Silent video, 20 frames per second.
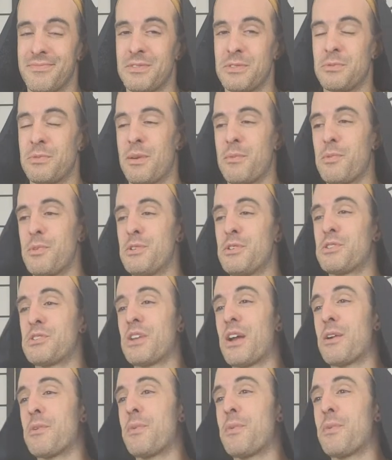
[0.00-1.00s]

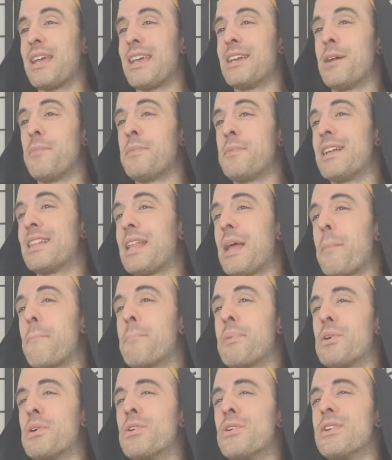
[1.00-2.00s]
You had that
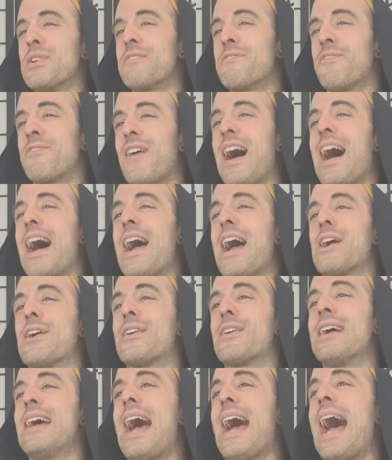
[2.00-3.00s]
burning
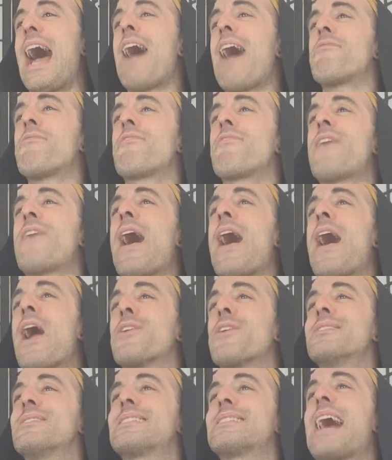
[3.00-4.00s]
fire. I have a
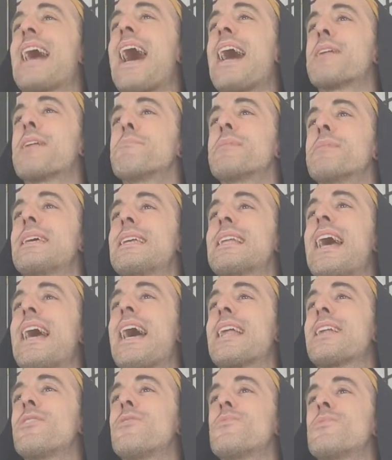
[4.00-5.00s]
fire inside of me and
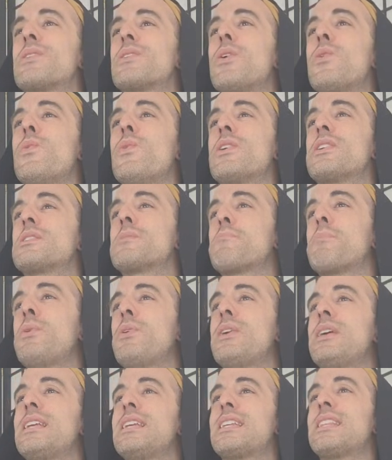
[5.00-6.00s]
I don't know what to
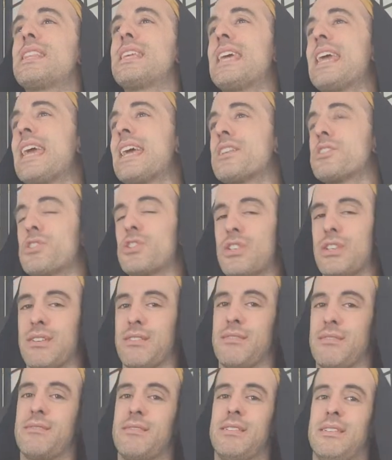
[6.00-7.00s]
put into the
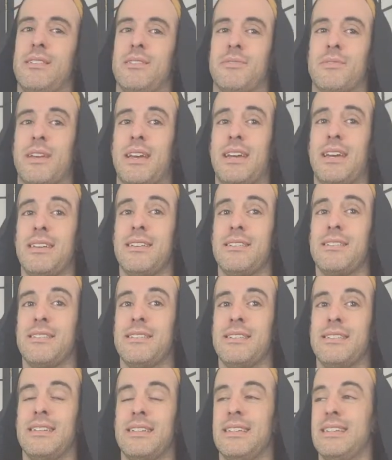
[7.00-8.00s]
engine. Okay?
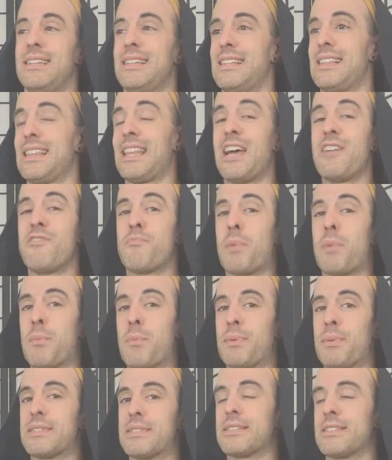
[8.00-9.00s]
Life
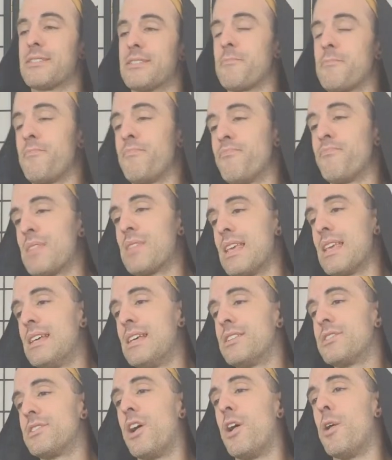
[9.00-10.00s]
purpose.
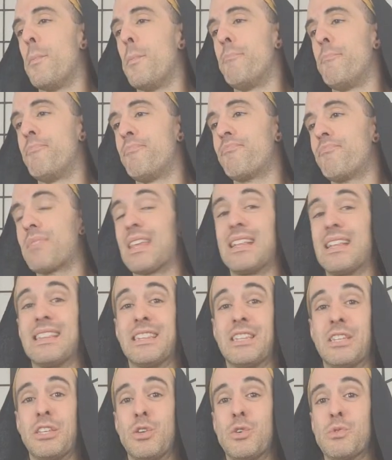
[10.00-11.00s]
So,
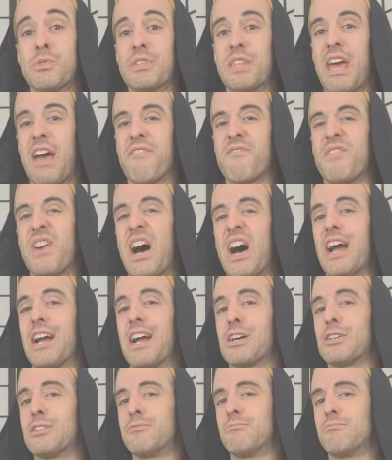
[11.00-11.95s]
use that fire.